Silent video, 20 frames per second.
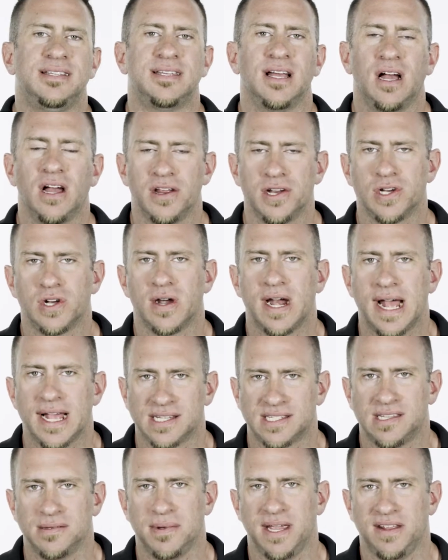to
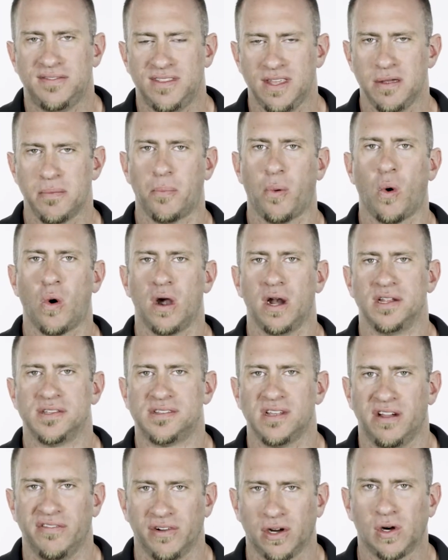underestimate the
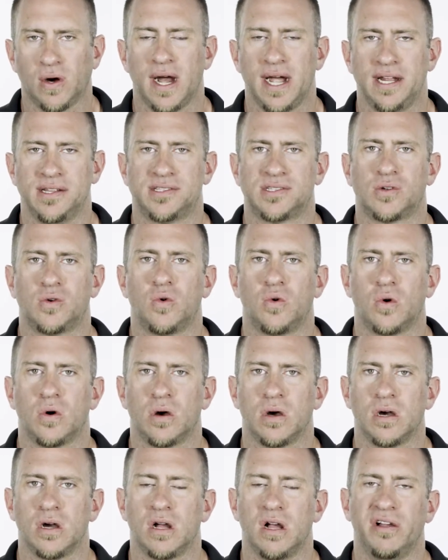importance of a credit
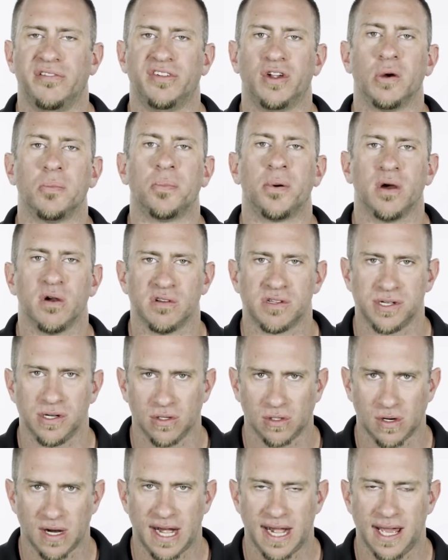score, of your
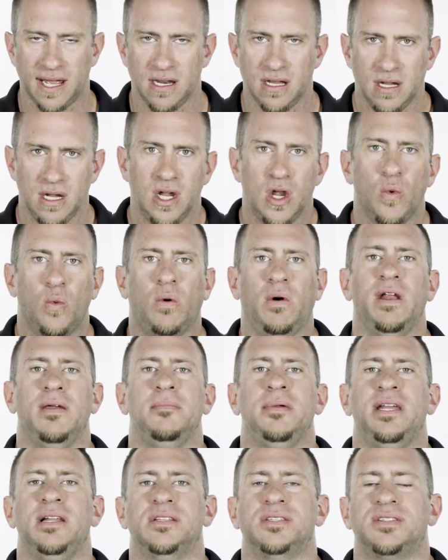personal credit, what
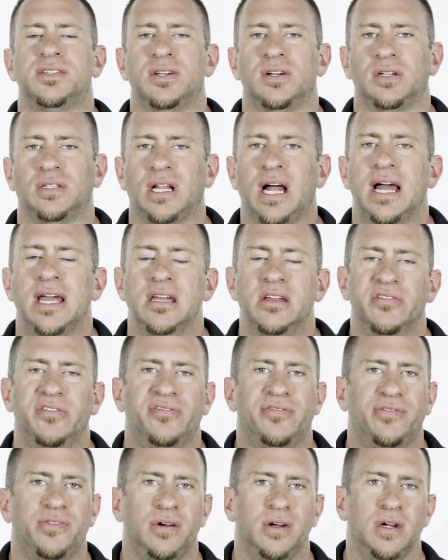it means to your
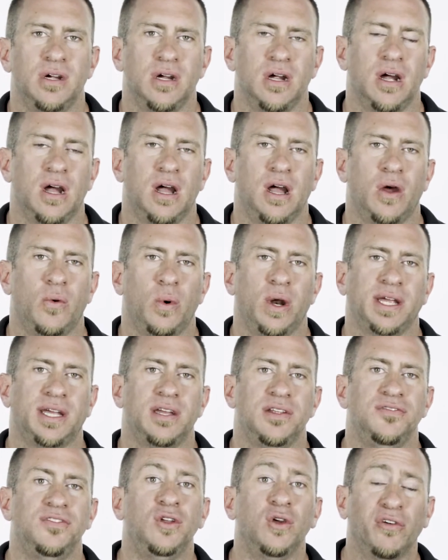life, what it
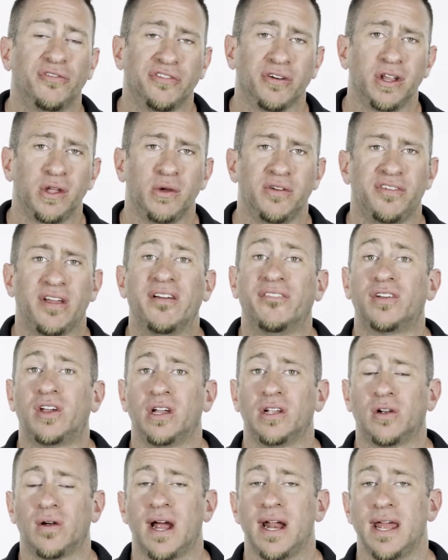can do for you if you have
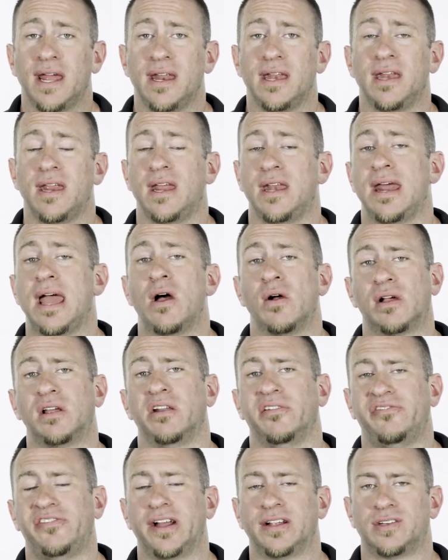good credit, and how it
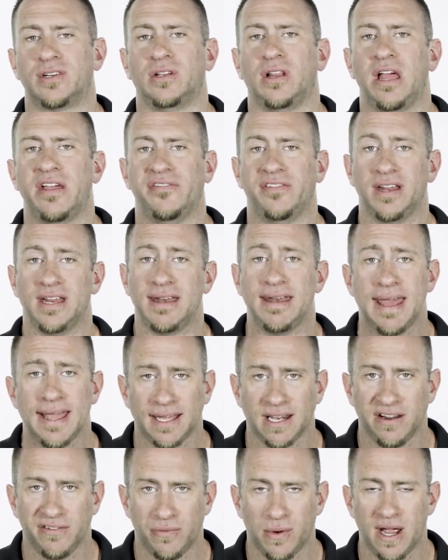can affect your life in a
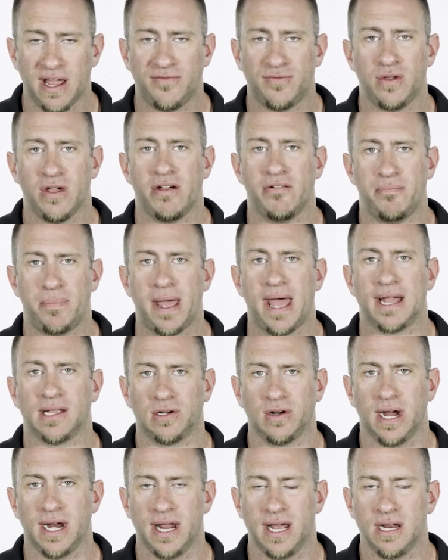negative way if you have
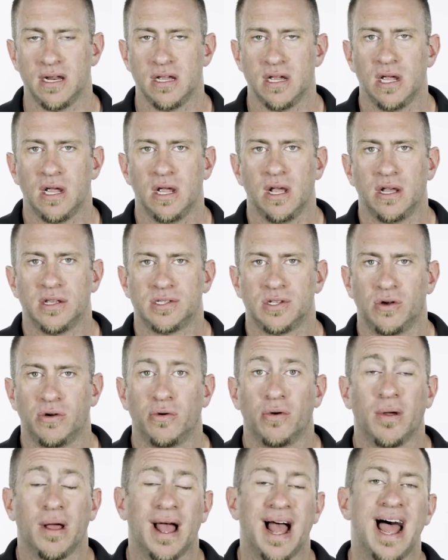bad credit.
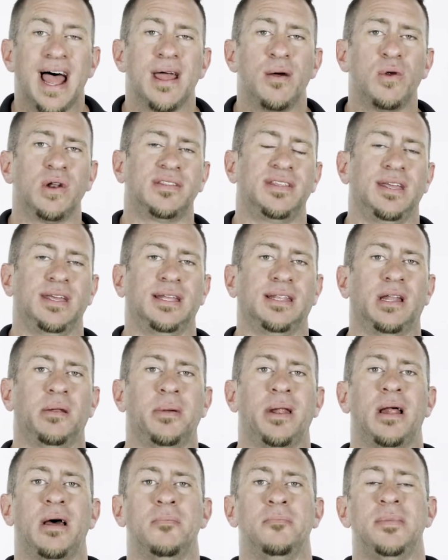So I want to tell you a little
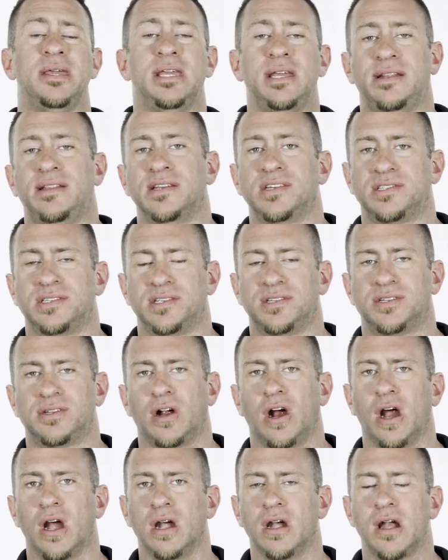bit about me just to
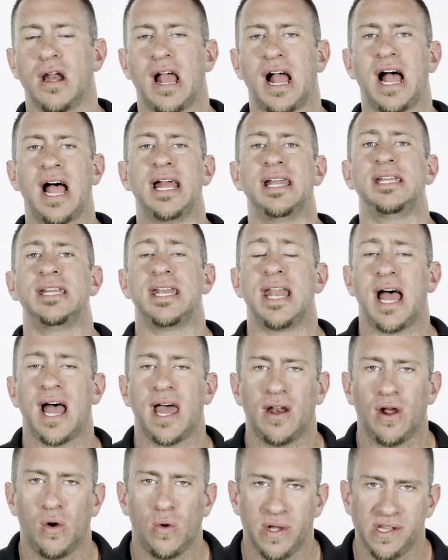start. I did
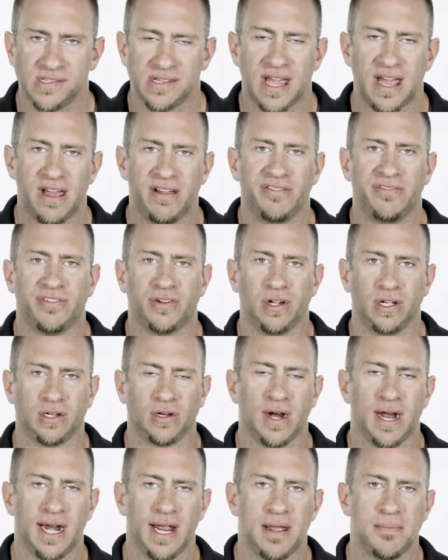not always have good
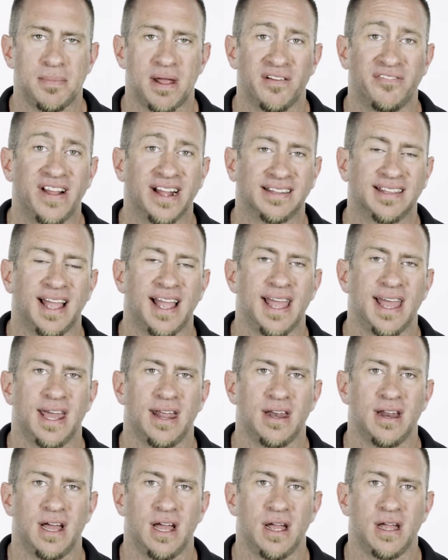credit. Matter of fact, I
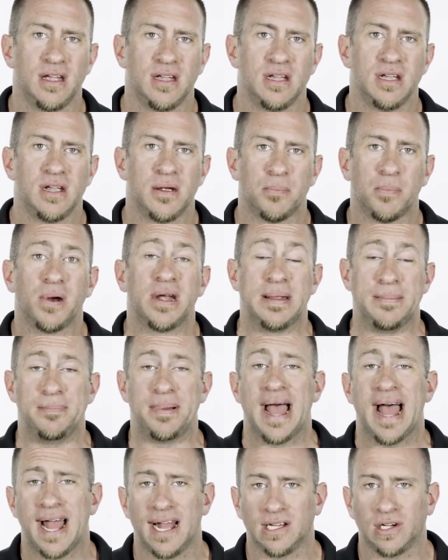had pretty
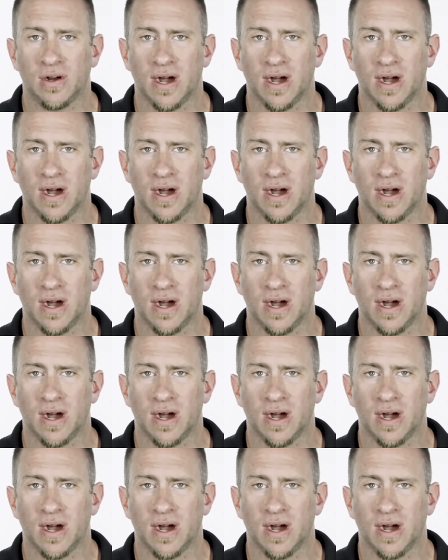bad